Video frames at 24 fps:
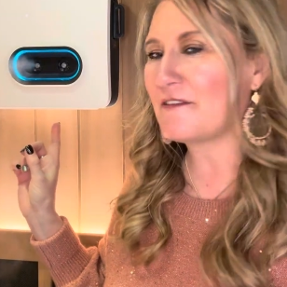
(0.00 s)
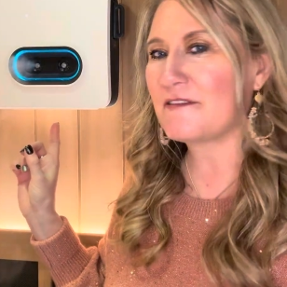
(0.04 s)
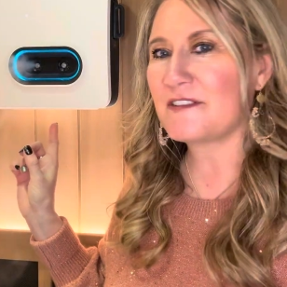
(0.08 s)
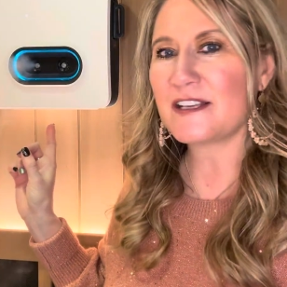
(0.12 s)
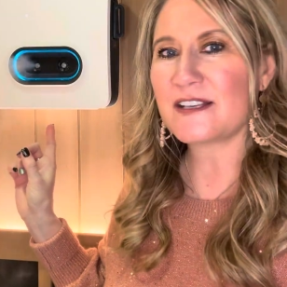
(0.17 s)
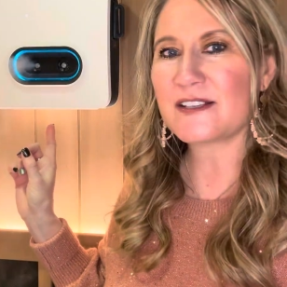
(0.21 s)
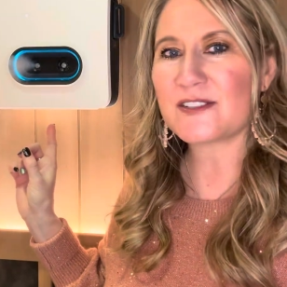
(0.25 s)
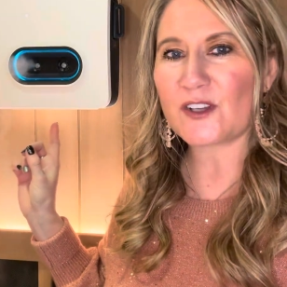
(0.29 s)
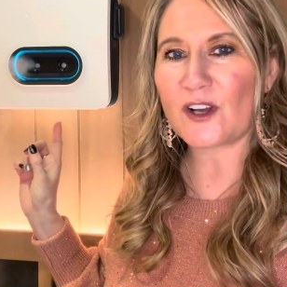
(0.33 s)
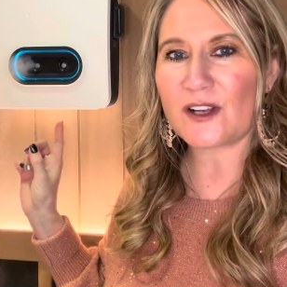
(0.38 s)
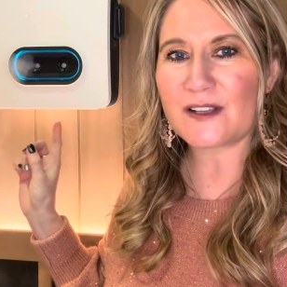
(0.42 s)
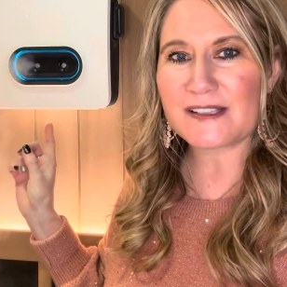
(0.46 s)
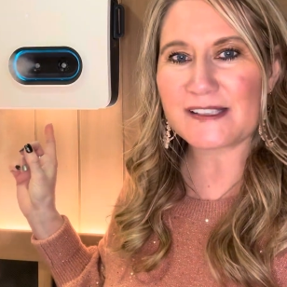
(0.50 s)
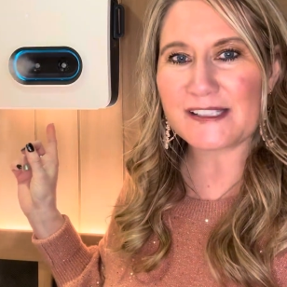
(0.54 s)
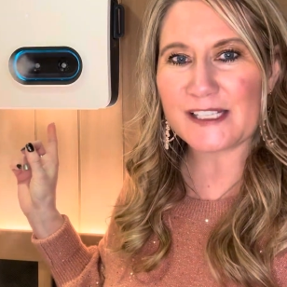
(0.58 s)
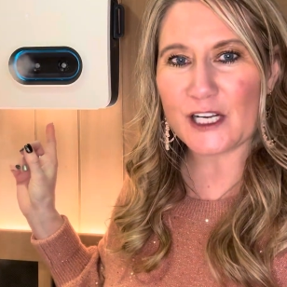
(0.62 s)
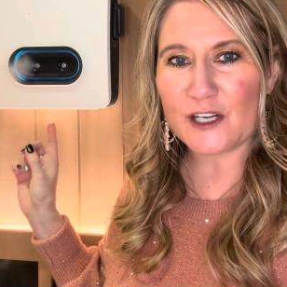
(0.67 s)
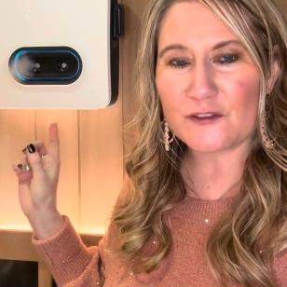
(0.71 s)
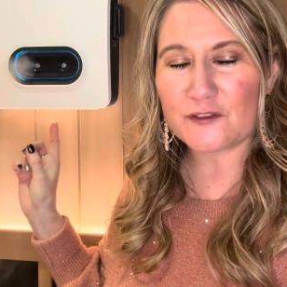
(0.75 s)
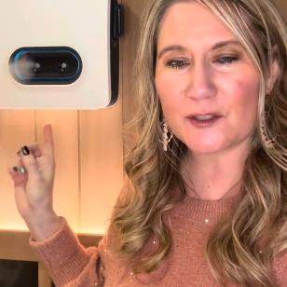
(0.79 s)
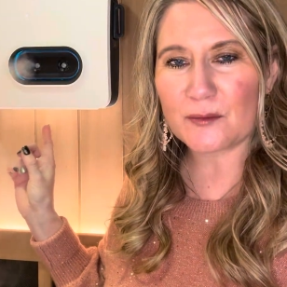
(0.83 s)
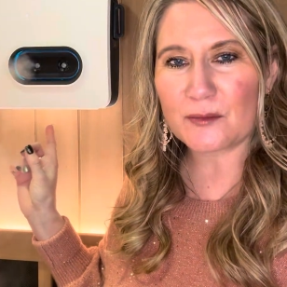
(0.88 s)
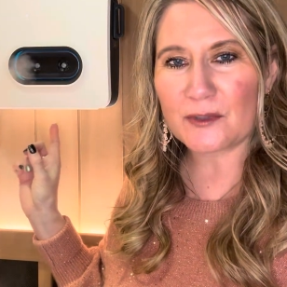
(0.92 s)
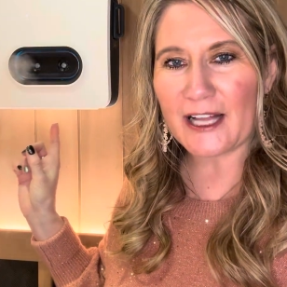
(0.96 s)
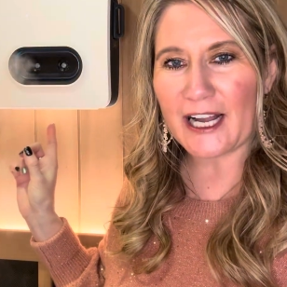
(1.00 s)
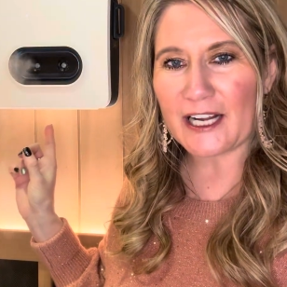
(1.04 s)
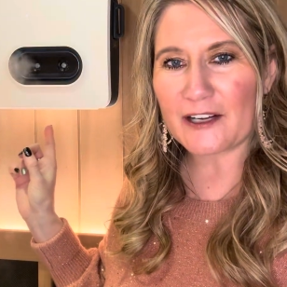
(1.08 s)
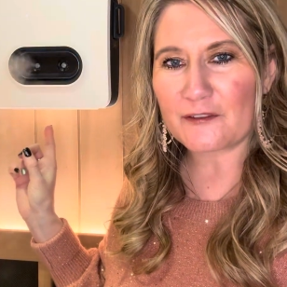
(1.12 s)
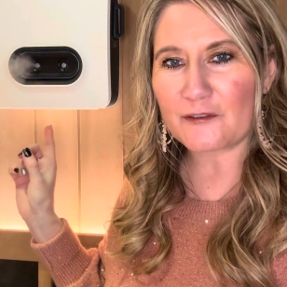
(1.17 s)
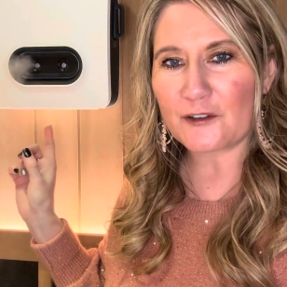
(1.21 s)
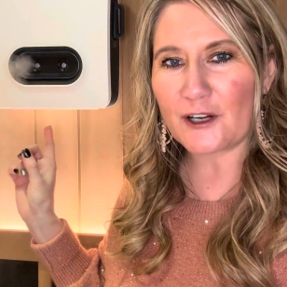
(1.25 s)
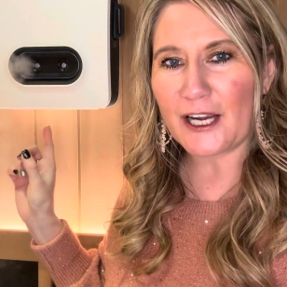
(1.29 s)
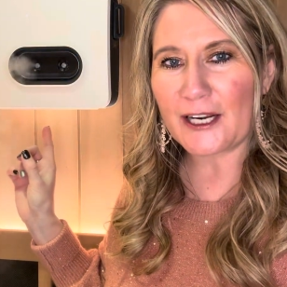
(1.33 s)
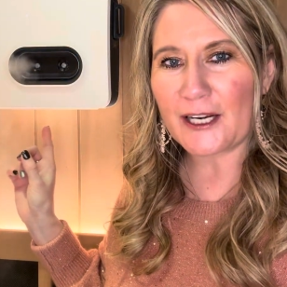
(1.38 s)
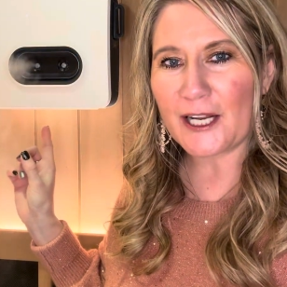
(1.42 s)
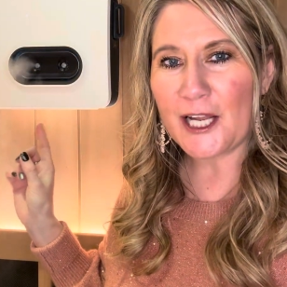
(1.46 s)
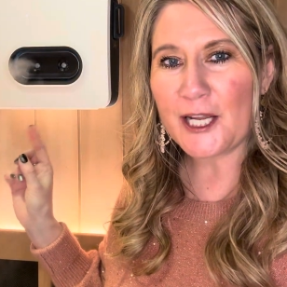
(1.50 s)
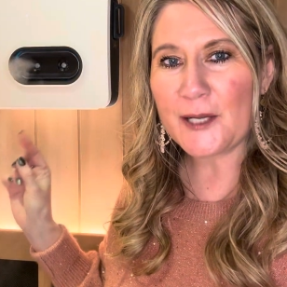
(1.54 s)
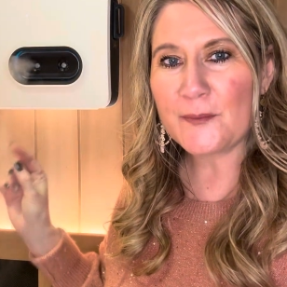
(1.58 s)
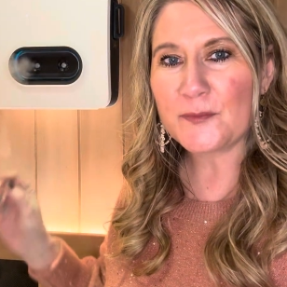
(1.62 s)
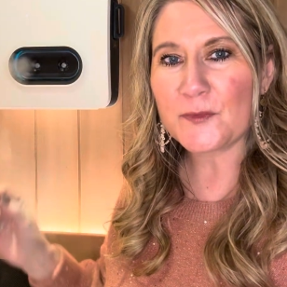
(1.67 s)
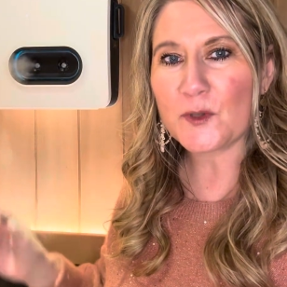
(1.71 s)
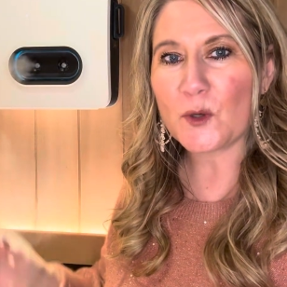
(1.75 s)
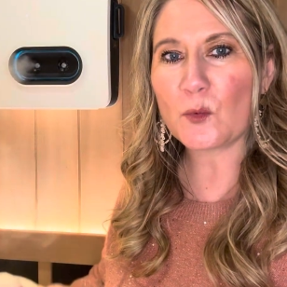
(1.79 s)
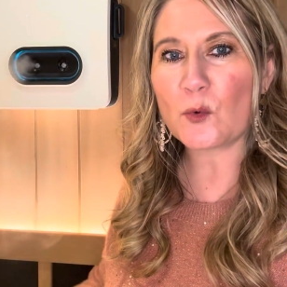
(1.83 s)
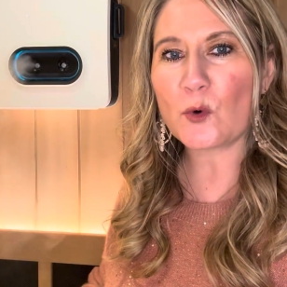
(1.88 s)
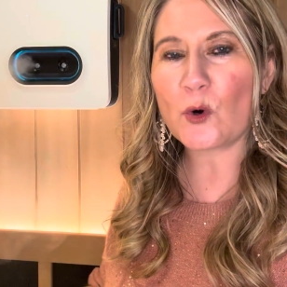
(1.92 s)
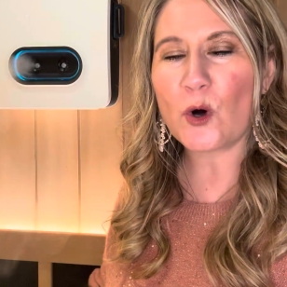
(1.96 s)
these on sale for Black Friday.
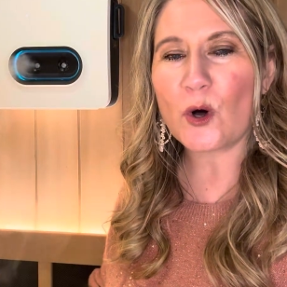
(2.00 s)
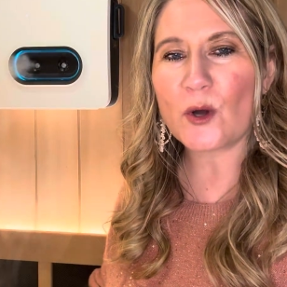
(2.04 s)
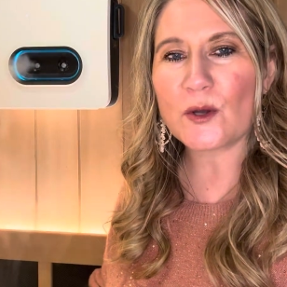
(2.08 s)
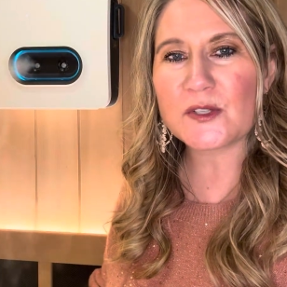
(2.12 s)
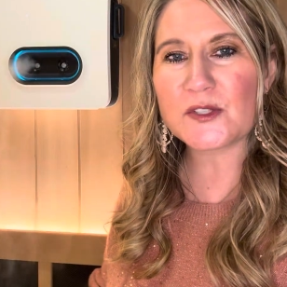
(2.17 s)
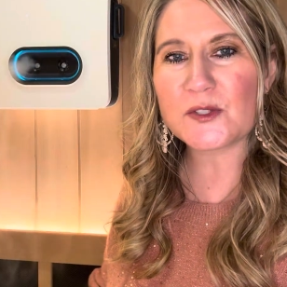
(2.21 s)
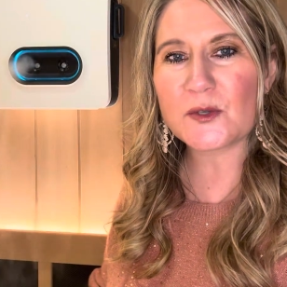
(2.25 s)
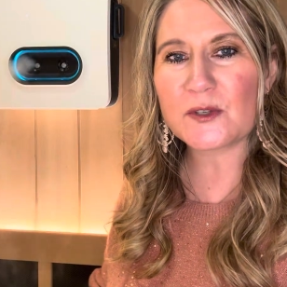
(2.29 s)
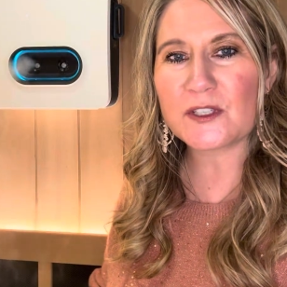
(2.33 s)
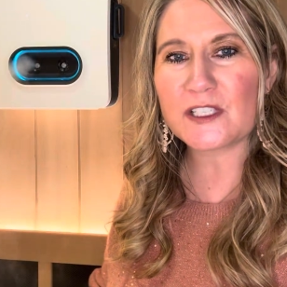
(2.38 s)
We'll also